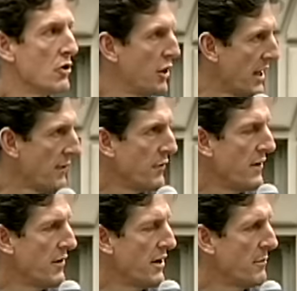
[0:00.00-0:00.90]
Good. How have you
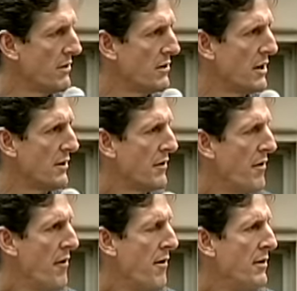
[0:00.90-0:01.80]
found out about
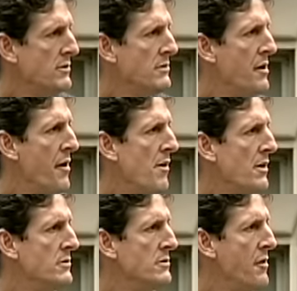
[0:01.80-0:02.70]
God? Because God is in
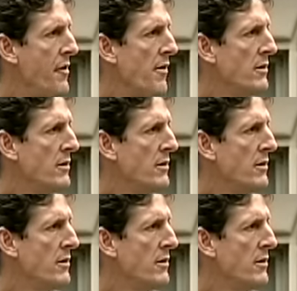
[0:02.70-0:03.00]
here.